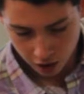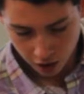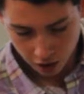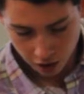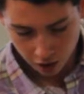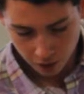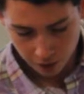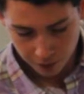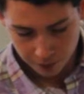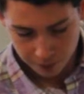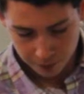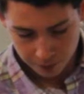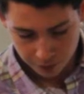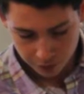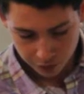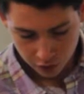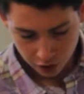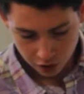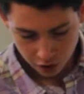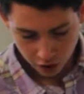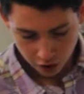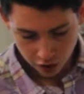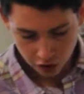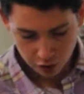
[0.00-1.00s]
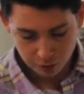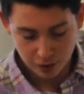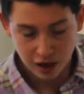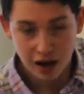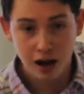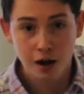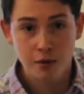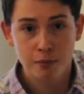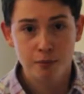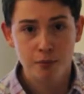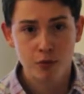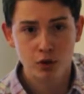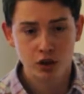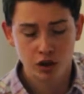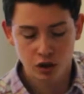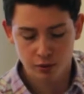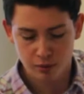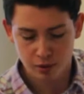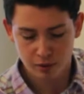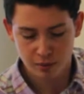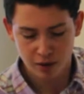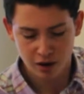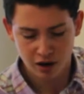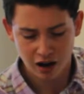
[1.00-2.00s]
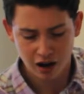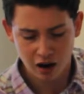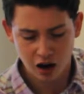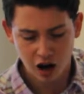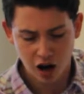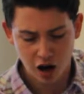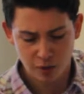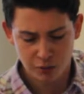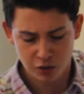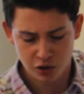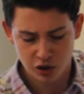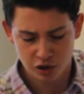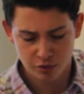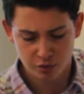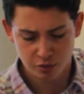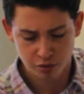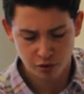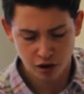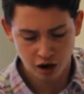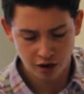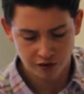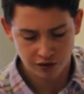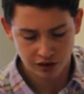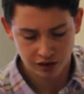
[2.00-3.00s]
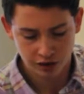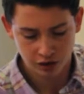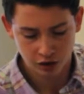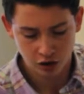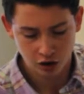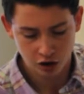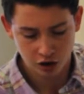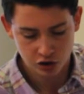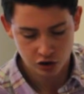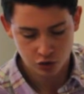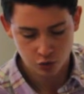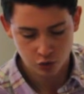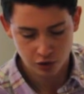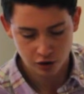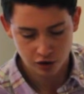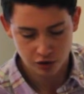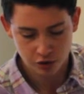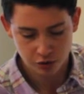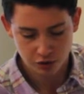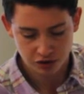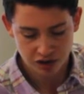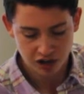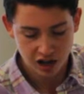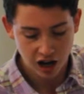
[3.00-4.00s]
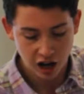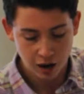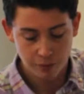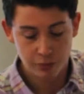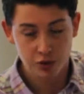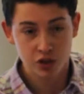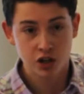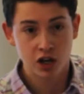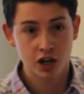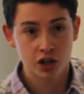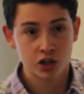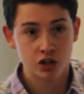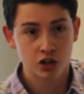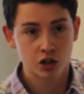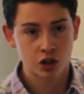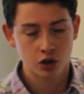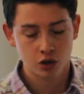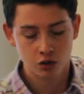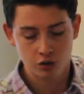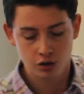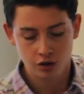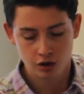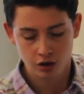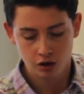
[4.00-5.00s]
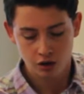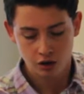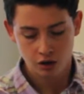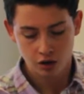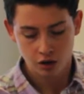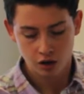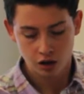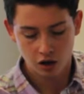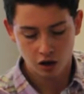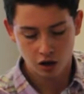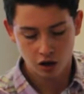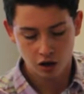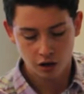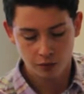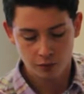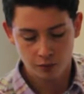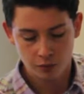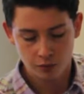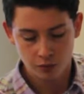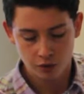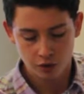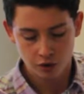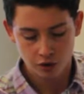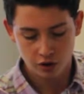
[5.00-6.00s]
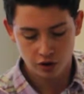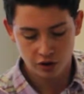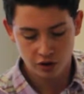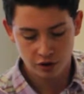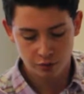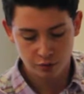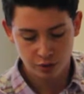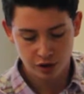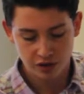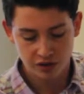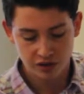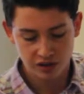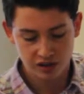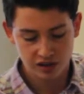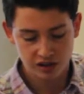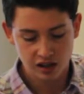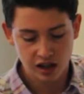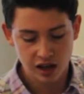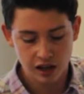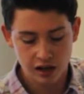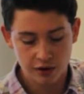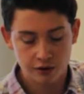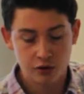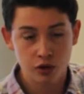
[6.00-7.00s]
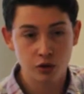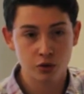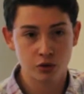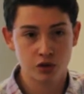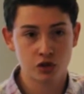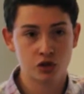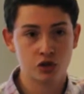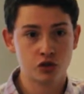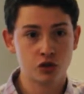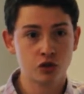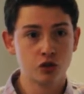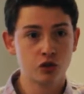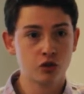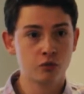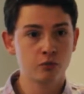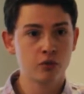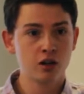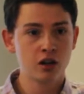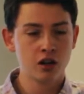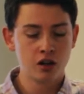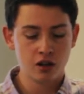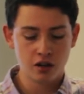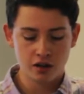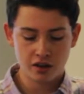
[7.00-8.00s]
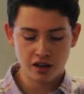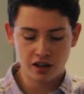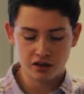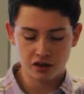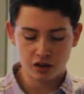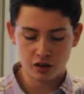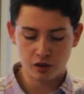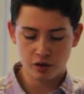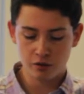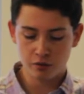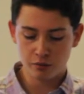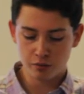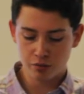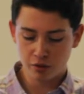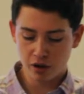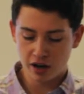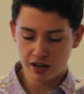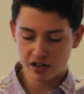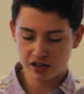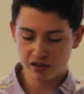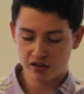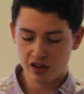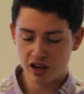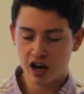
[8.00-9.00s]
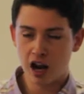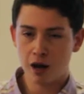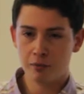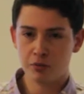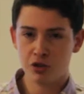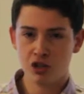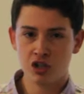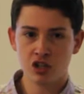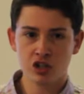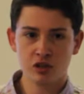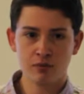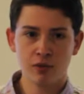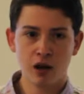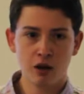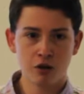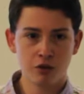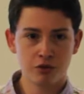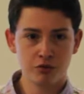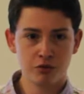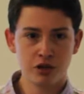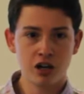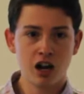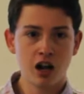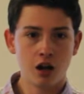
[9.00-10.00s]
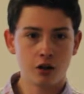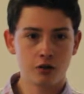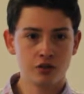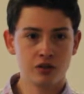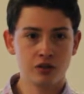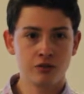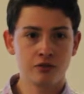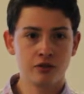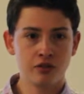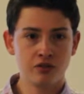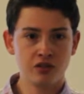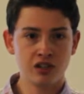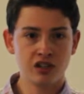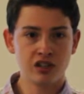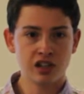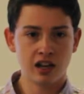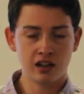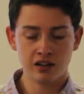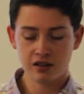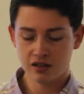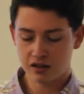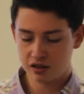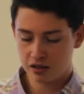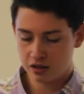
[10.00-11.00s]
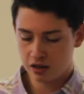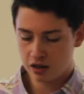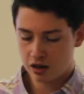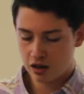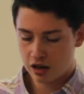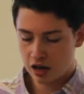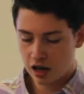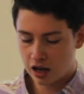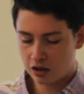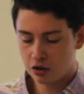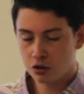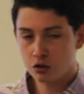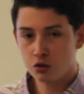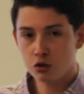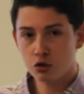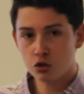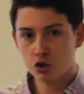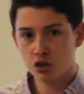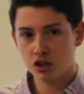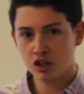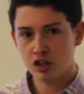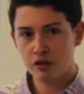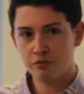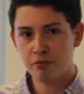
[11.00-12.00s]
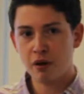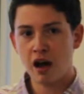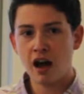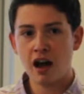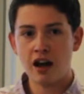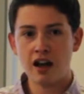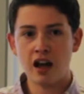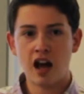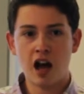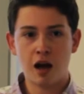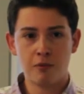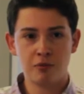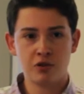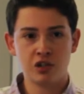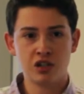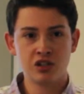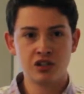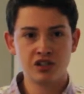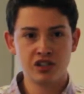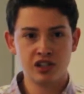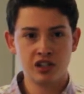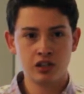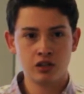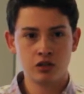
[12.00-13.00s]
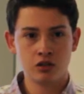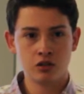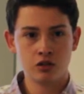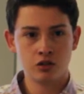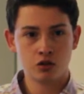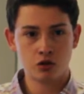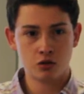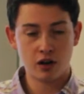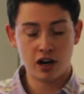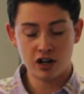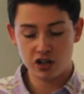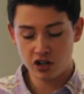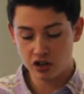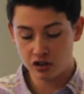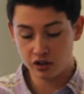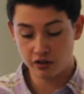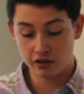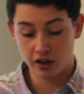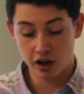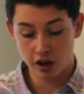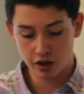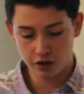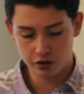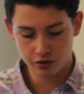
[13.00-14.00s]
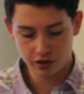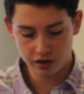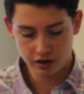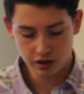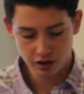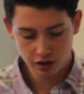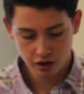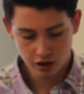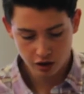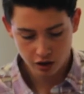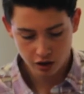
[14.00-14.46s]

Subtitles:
A little bit about how option profit and loss works. With the option I showed in the previous slide, if you assume that the price of that option is about $3.50, and you usually buy options in tranches of 100.